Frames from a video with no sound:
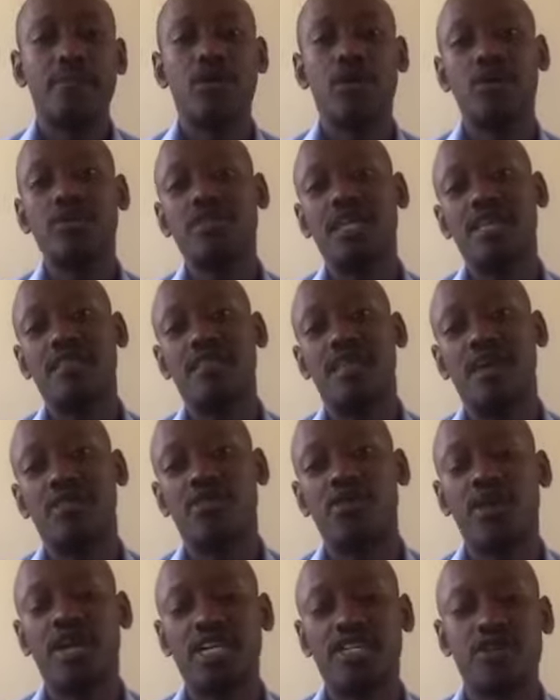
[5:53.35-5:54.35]
because there are
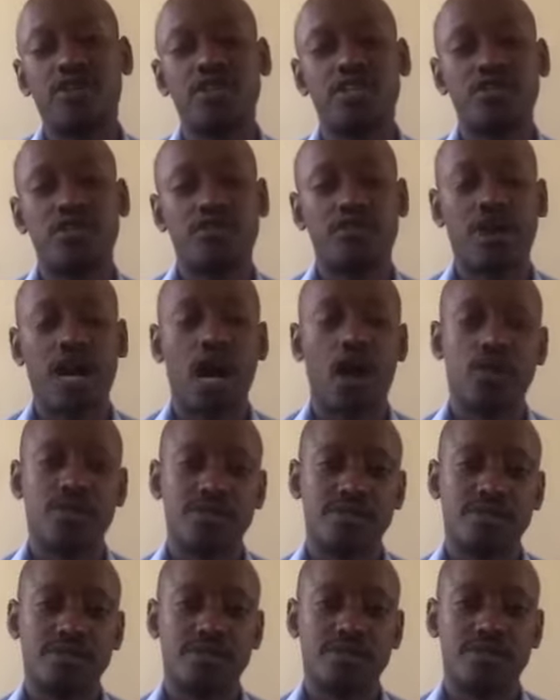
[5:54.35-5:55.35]
three categories of
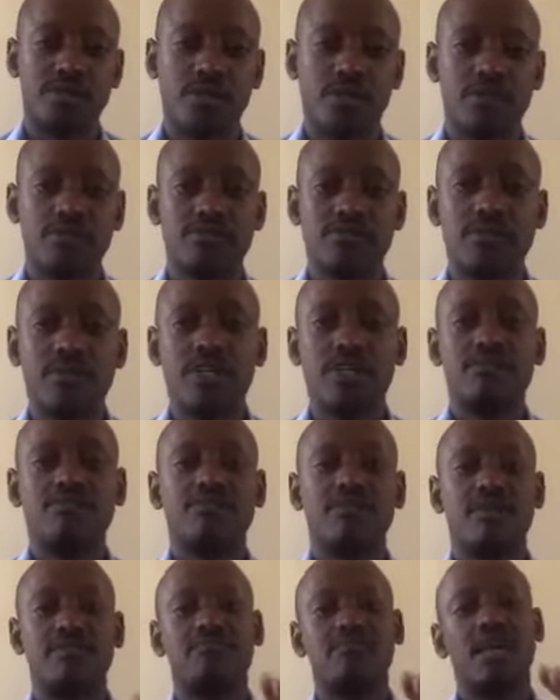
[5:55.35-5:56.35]
cows, you know,
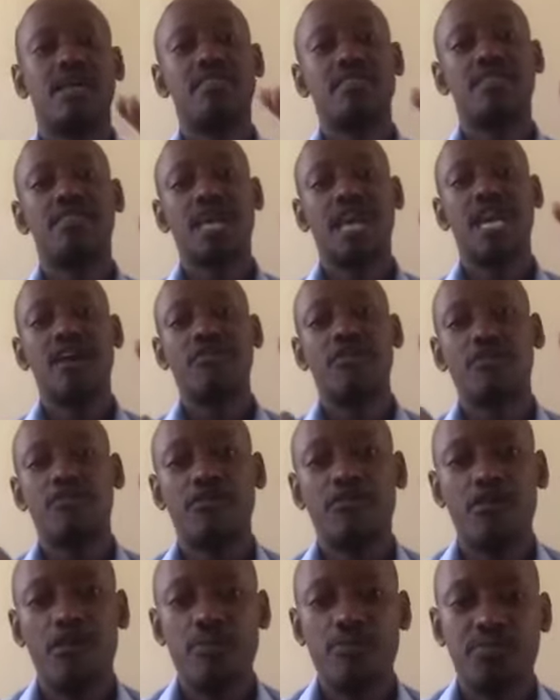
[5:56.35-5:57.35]
their
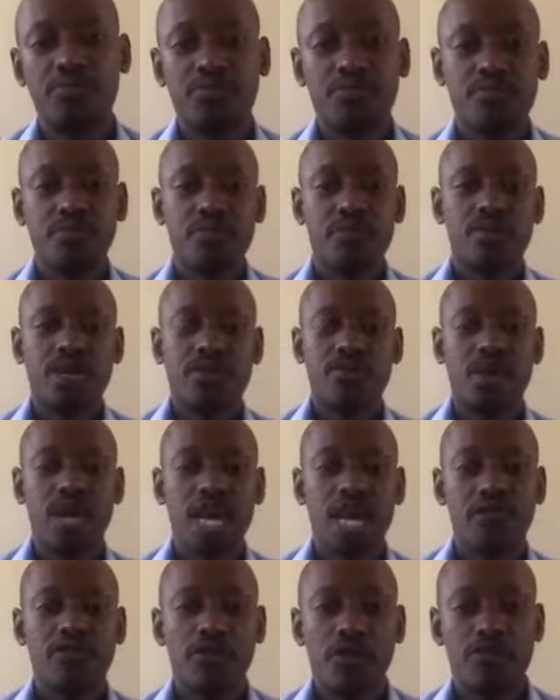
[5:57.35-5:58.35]

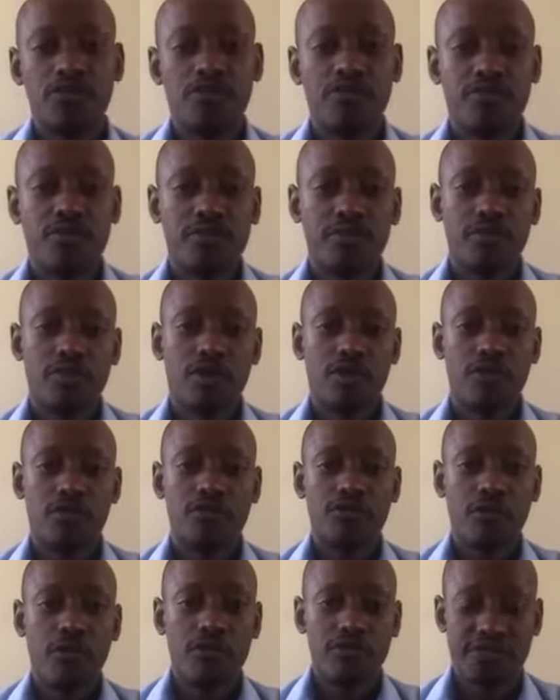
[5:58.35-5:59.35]
level
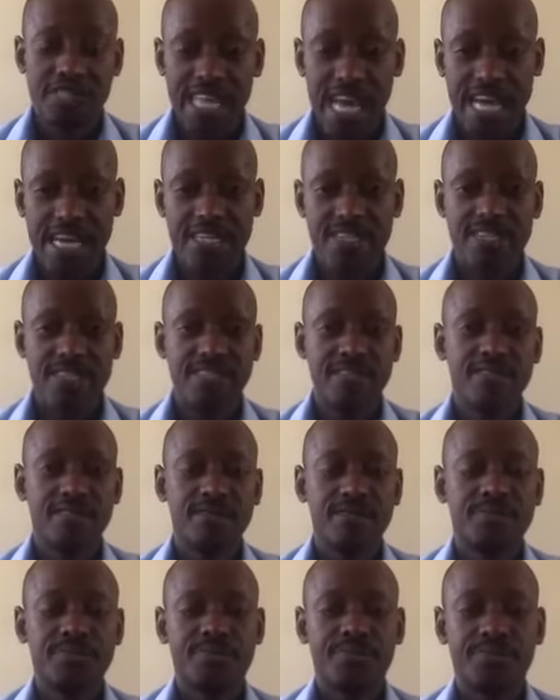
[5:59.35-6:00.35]
of size,
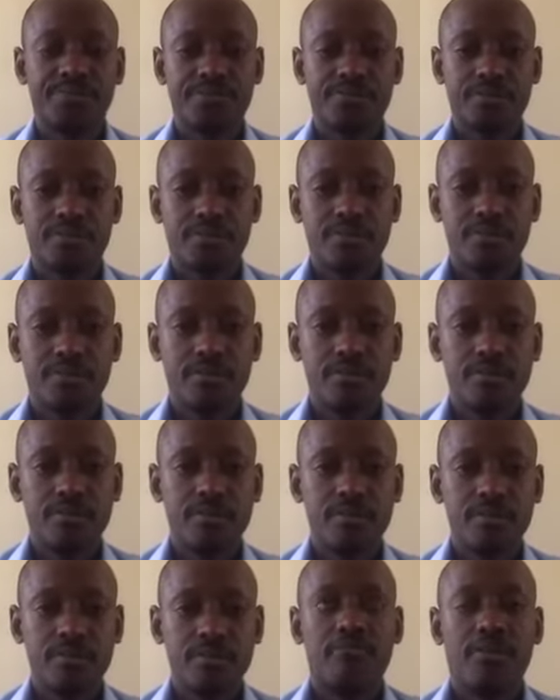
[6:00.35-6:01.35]

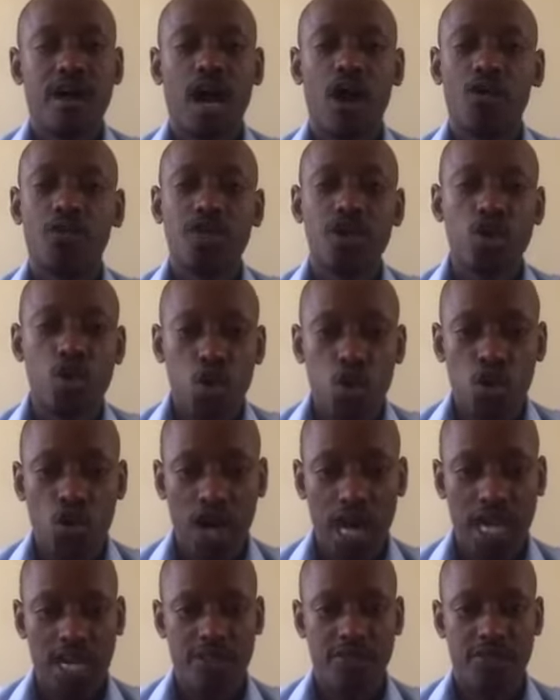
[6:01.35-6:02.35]
how they look
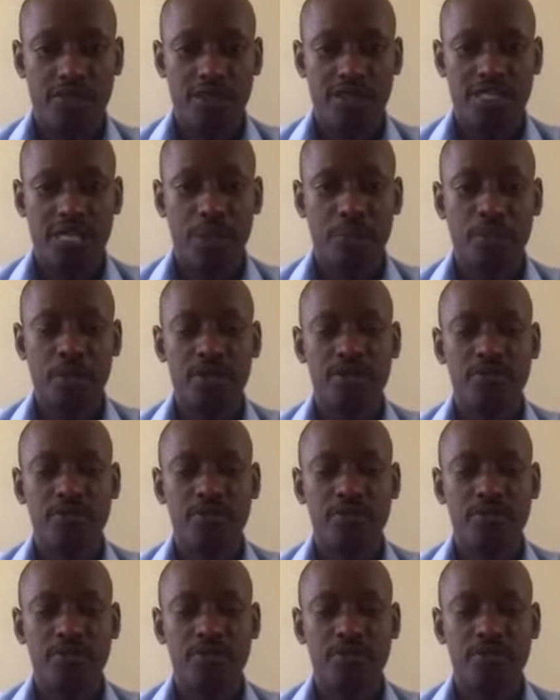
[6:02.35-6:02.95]
like. For example,